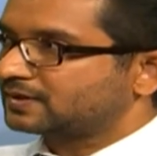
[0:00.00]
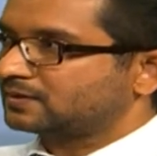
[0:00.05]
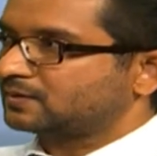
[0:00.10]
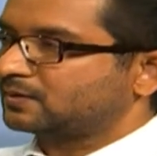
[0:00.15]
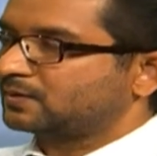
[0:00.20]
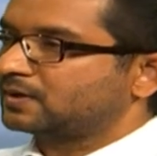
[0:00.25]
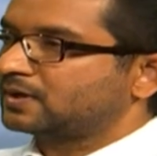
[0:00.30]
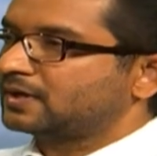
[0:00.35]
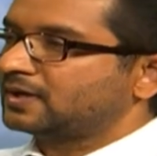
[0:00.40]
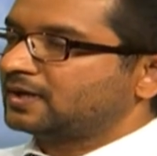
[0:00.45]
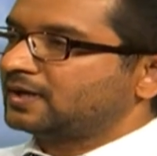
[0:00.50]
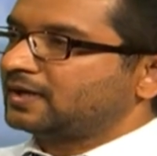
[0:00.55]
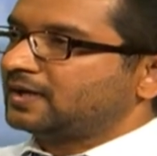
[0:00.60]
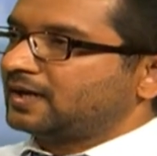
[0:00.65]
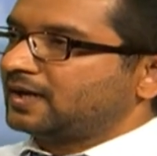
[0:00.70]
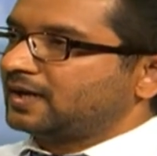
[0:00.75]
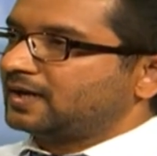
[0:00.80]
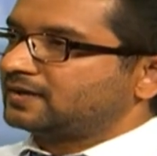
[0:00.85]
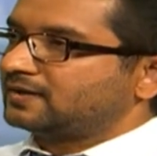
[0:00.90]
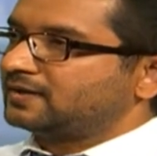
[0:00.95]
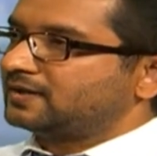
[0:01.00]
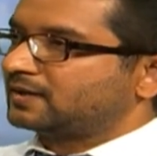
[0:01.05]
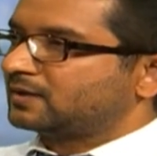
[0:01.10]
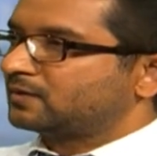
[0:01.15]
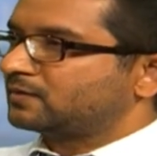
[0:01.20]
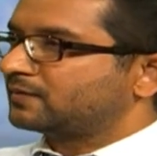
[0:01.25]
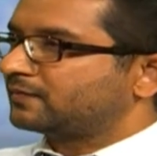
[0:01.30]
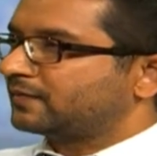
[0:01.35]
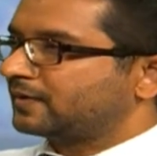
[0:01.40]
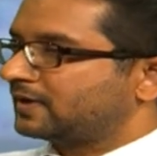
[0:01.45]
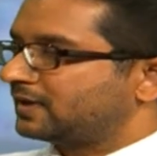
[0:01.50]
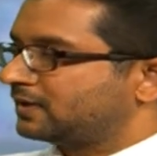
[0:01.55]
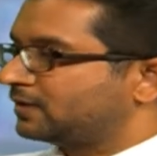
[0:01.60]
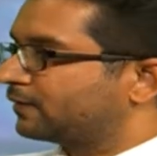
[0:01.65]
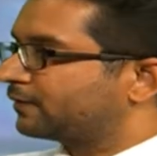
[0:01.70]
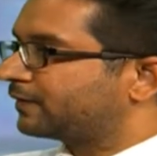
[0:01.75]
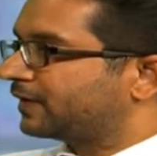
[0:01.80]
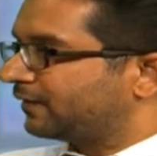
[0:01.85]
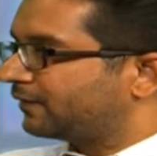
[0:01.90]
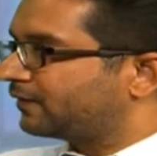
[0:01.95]
So at the around age
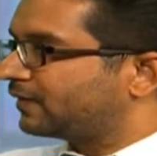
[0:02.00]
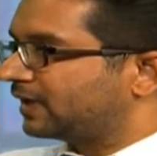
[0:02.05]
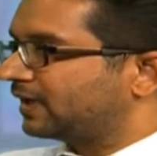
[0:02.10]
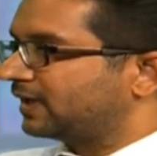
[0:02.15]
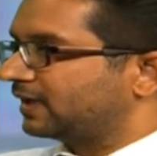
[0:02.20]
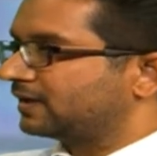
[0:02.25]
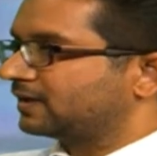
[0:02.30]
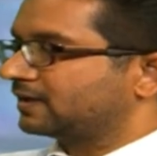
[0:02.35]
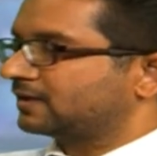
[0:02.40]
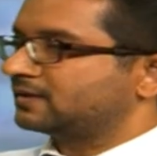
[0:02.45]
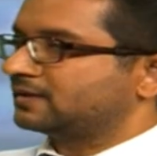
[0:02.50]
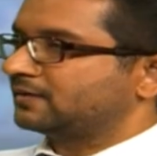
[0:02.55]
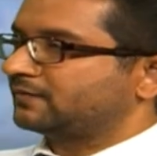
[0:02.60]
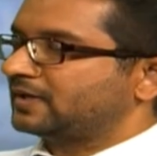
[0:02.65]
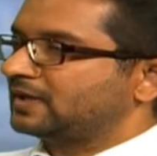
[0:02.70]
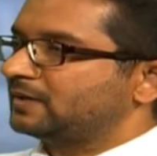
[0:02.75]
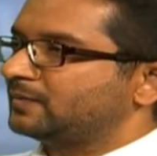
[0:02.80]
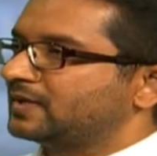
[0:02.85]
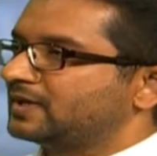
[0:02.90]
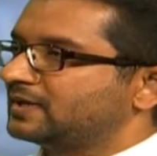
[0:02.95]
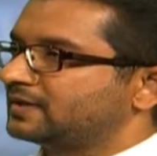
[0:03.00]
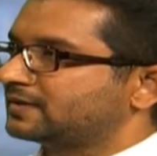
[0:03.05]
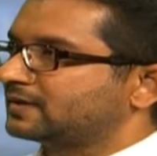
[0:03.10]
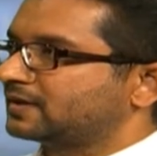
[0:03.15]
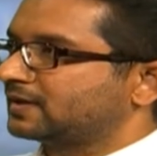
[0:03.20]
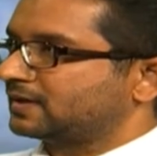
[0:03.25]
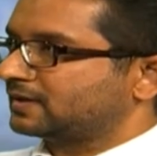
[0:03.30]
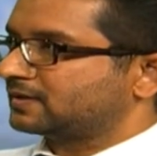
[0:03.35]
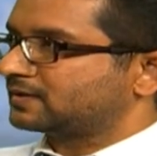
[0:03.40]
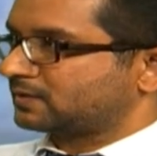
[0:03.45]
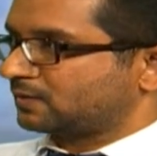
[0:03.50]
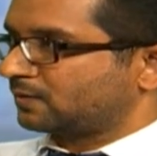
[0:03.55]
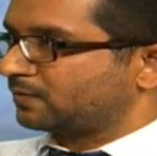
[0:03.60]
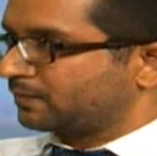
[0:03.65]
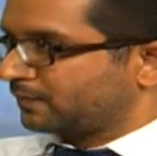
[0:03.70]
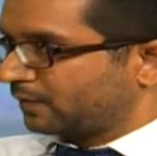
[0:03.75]
of 50, the females stop